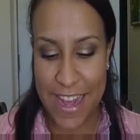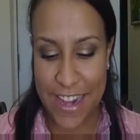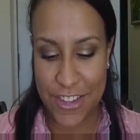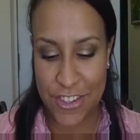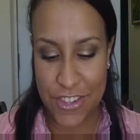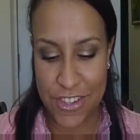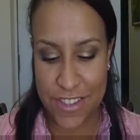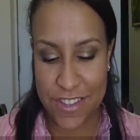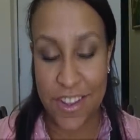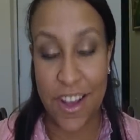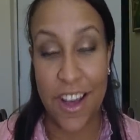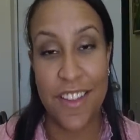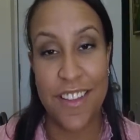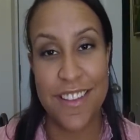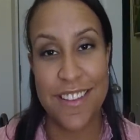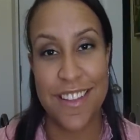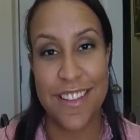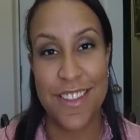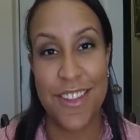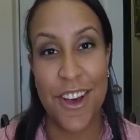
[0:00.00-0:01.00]
And she saw
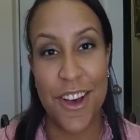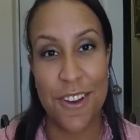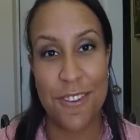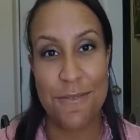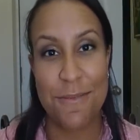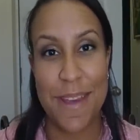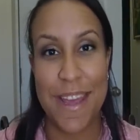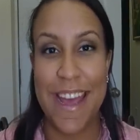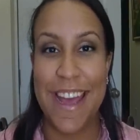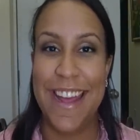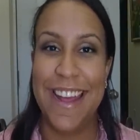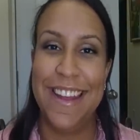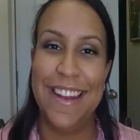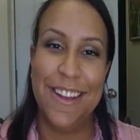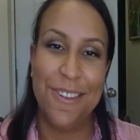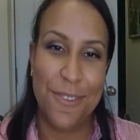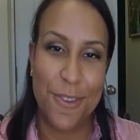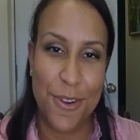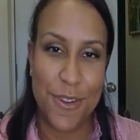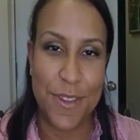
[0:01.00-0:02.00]
this and thought of me,
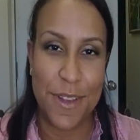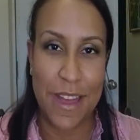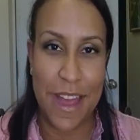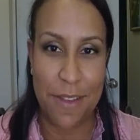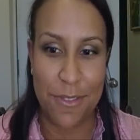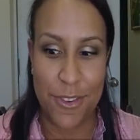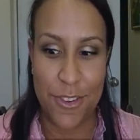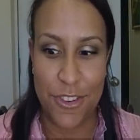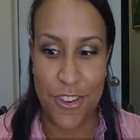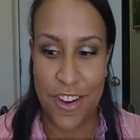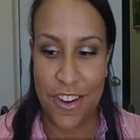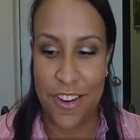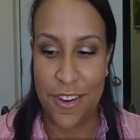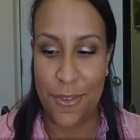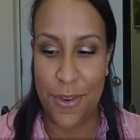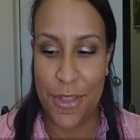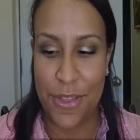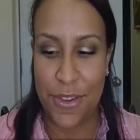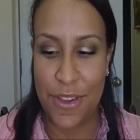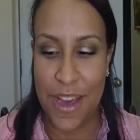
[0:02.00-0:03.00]
and of course I have to share
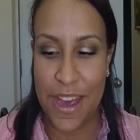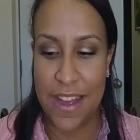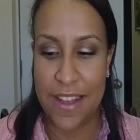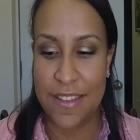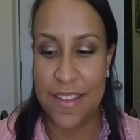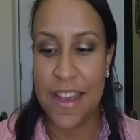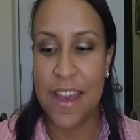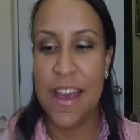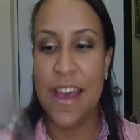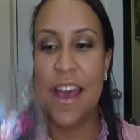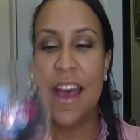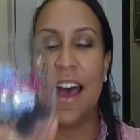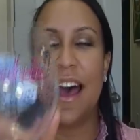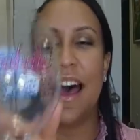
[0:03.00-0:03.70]
it with you guys.